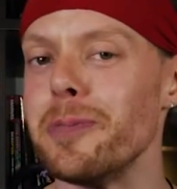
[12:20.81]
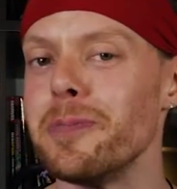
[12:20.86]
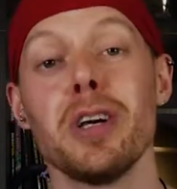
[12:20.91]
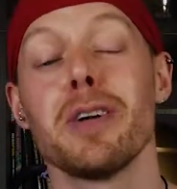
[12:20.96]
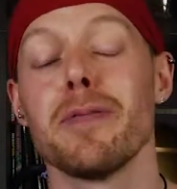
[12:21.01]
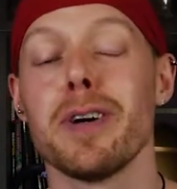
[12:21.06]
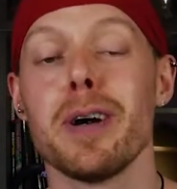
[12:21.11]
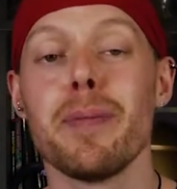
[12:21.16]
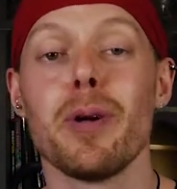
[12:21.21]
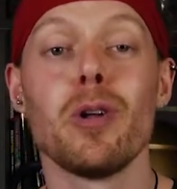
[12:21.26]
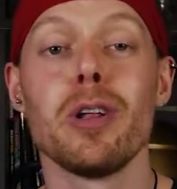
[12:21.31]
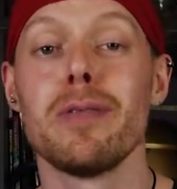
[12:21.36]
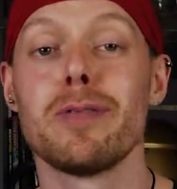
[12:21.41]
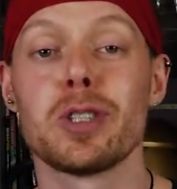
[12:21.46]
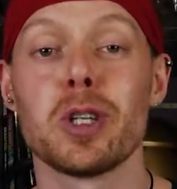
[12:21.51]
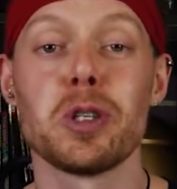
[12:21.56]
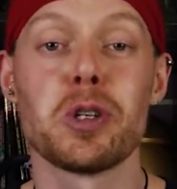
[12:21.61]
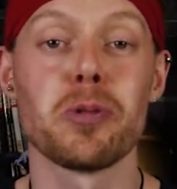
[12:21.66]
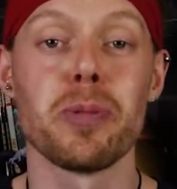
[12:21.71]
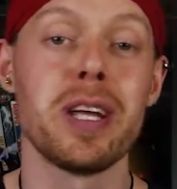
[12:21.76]
You can find me all over
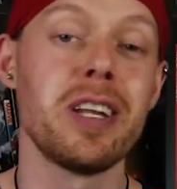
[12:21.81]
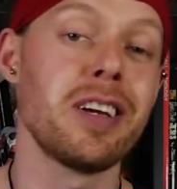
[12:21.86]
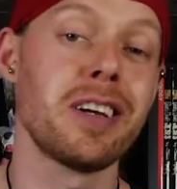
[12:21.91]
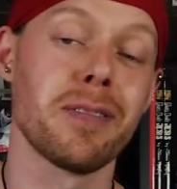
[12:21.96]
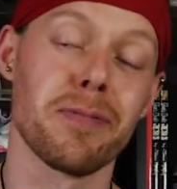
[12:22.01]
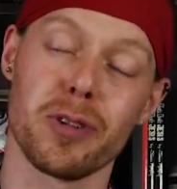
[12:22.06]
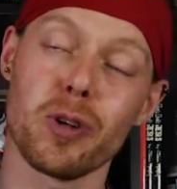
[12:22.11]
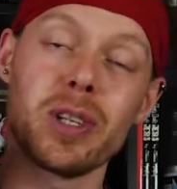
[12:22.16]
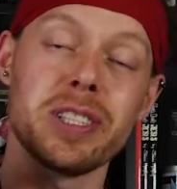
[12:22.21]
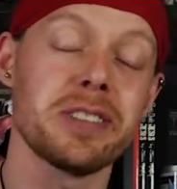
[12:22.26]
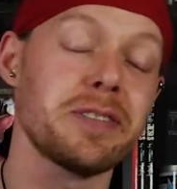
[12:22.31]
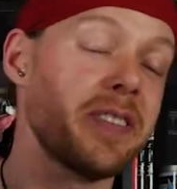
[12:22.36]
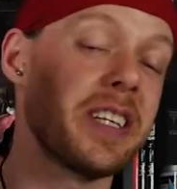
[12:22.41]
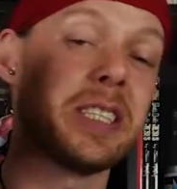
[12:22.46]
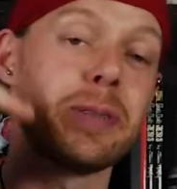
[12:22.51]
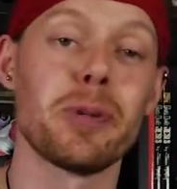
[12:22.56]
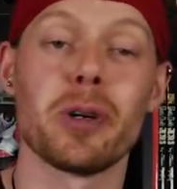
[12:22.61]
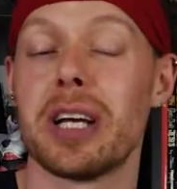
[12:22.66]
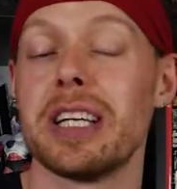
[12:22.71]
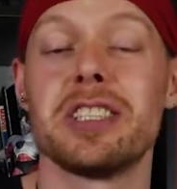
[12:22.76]
social media, Twitter,
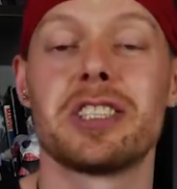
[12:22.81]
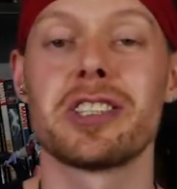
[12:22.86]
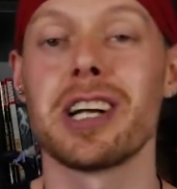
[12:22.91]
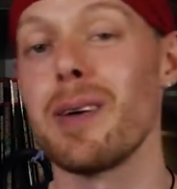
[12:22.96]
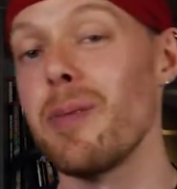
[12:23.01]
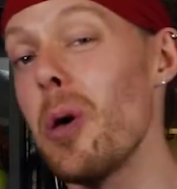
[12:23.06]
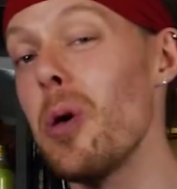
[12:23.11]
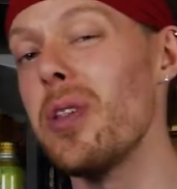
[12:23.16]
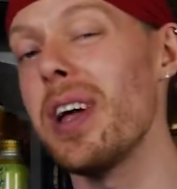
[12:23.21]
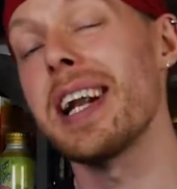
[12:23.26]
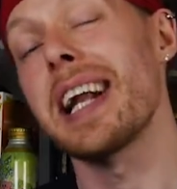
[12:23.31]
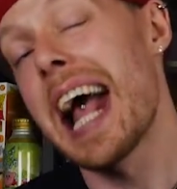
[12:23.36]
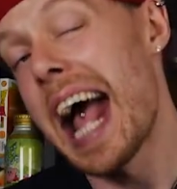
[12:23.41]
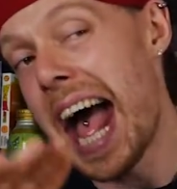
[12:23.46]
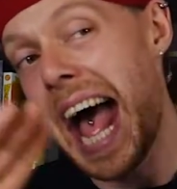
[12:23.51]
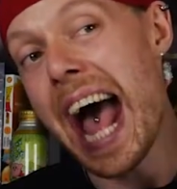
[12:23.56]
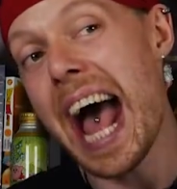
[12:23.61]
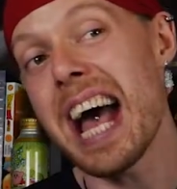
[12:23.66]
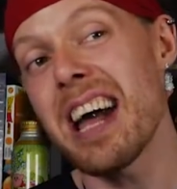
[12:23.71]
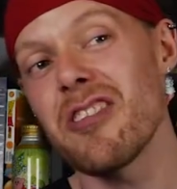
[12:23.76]
Facebook, Instagram, all that,
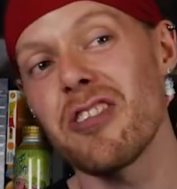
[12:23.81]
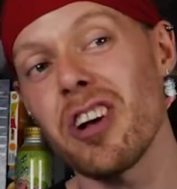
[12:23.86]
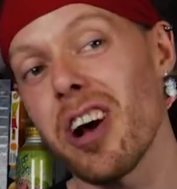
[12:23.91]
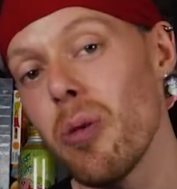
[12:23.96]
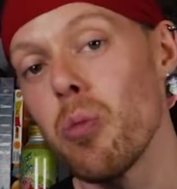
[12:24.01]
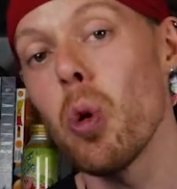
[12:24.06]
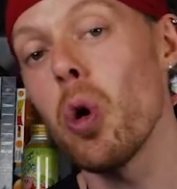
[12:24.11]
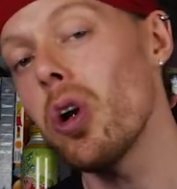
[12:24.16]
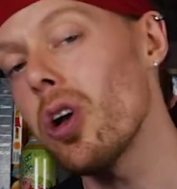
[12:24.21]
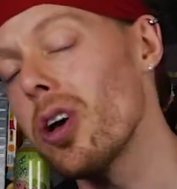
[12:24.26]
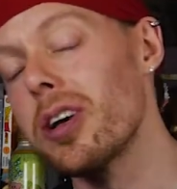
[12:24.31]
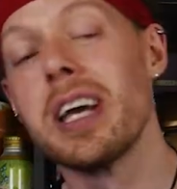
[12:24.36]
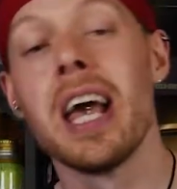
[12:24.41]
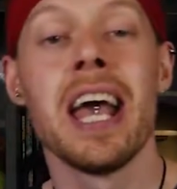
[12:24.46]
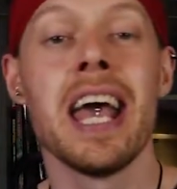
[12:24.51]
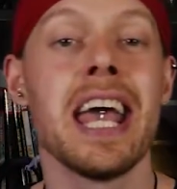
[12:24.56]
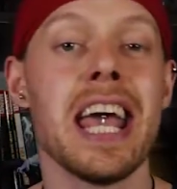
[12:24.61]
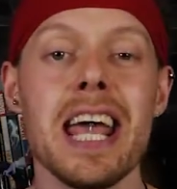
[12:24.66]
at Jawarlock.